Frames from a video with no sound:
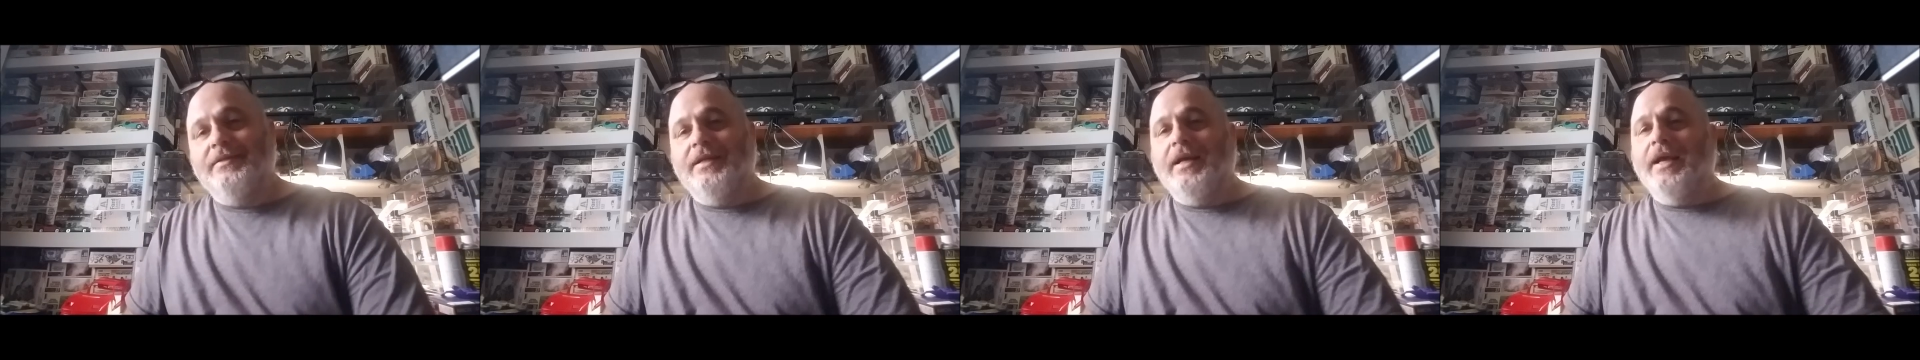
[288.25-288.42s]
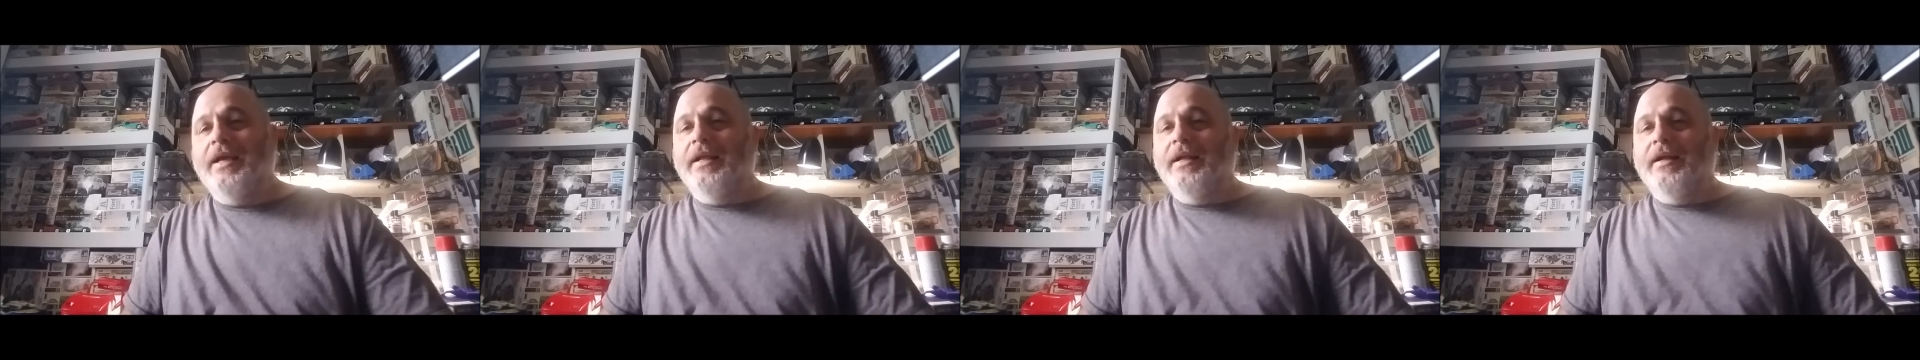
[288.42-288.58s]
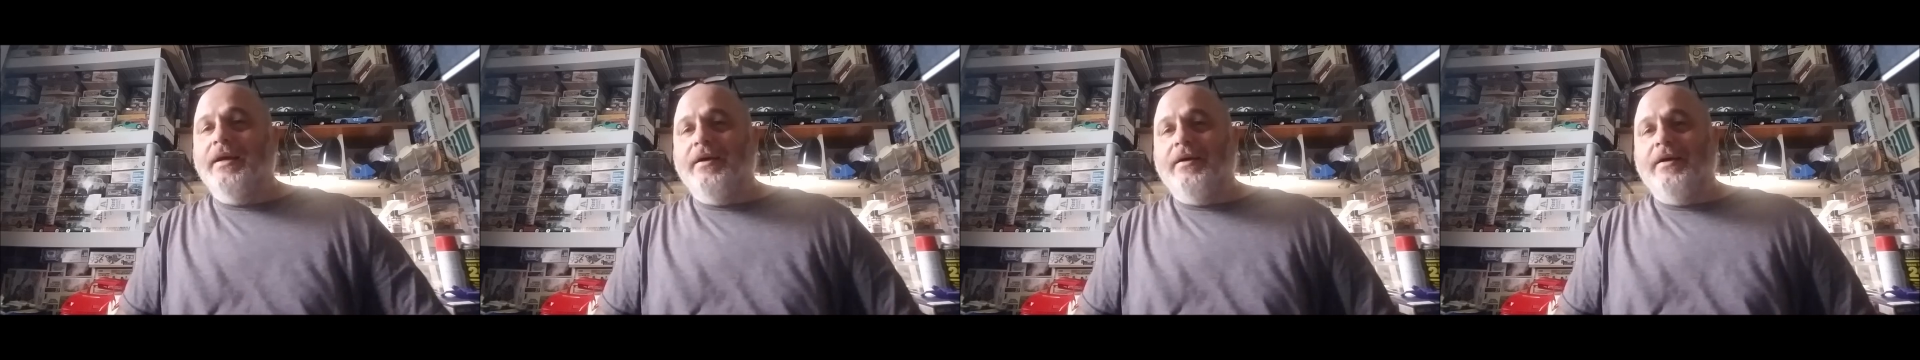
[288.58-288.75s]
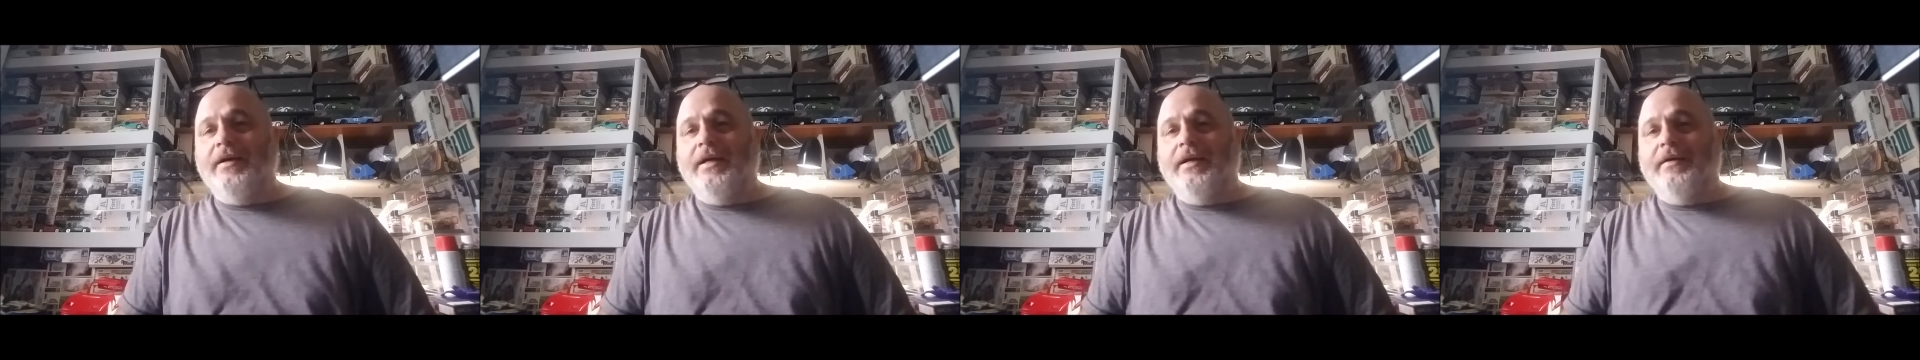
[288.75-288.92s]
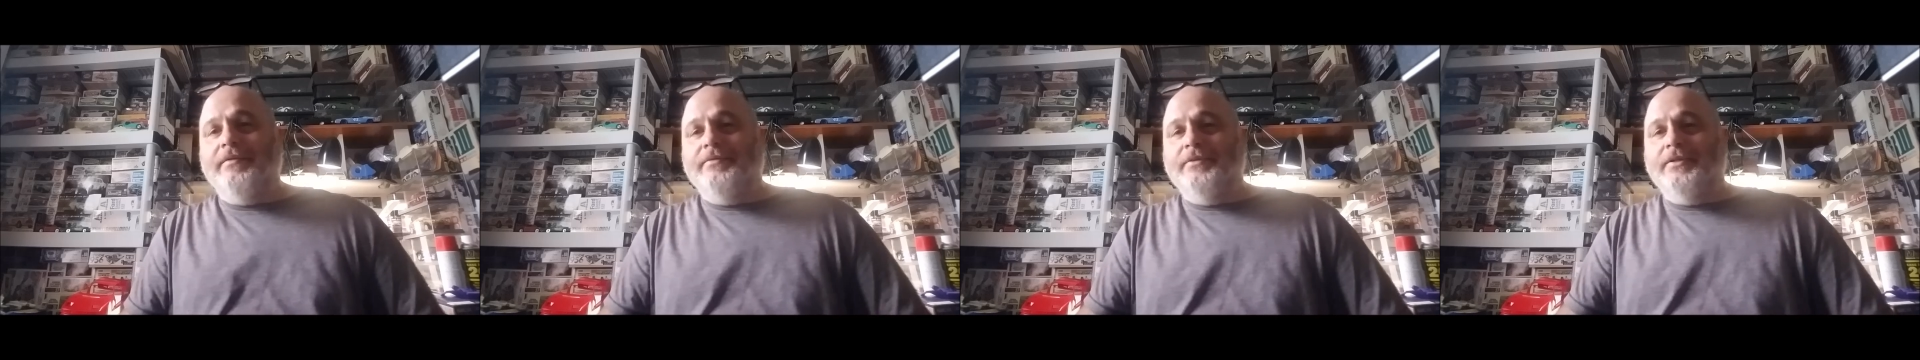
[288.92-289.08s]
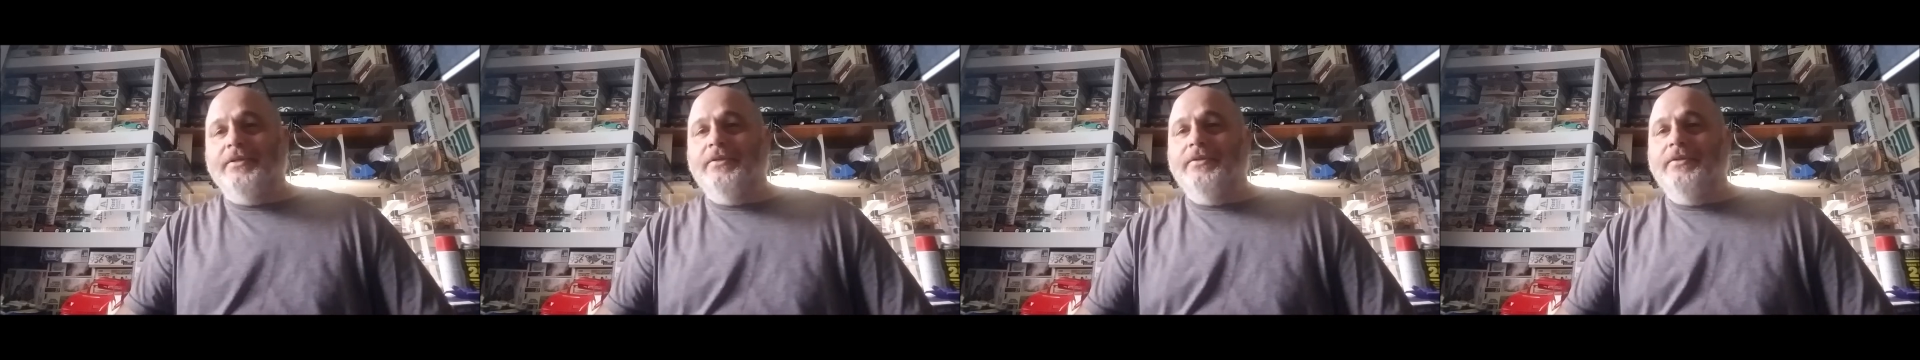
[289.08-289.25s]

dang it, I'll have to.